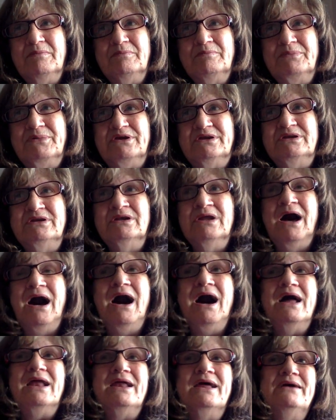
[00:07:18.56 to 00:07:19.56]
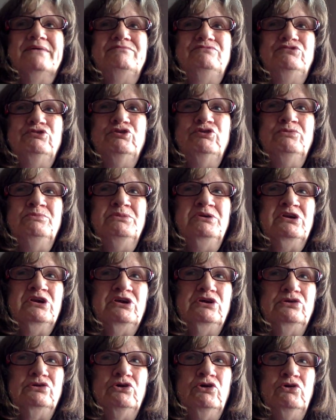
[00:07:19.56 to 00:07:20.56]
but not have doom
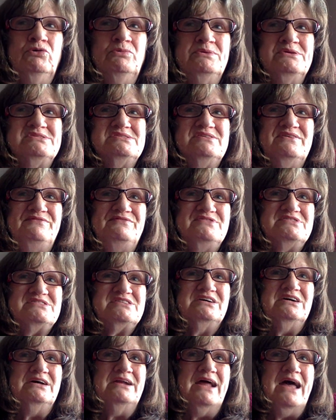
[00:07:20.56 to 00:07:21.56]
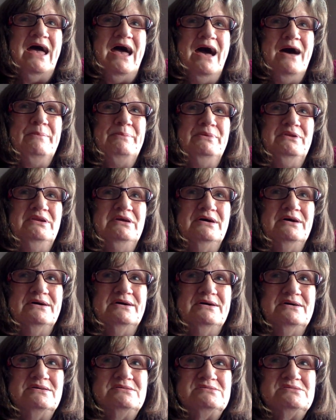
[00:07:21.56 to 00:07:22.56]
and gloom as if it's going to happen to
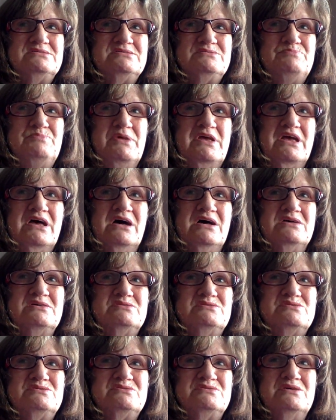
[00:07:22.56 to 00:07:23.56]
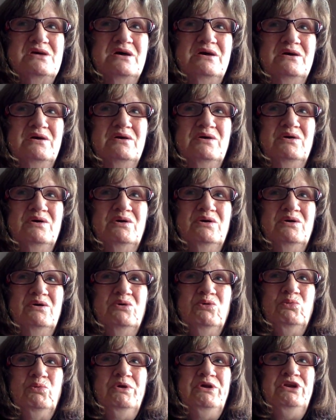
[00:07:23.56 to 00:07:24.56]
us because
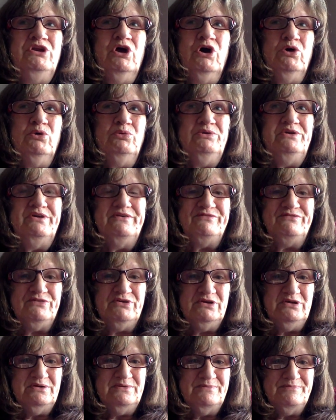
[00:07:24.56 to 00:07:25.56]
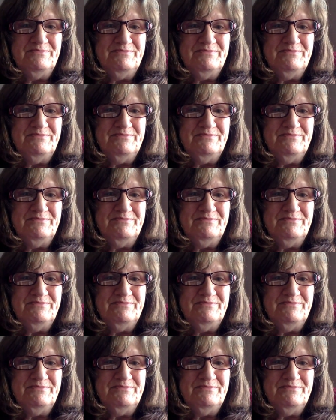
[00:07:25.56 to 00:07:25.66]
we know different.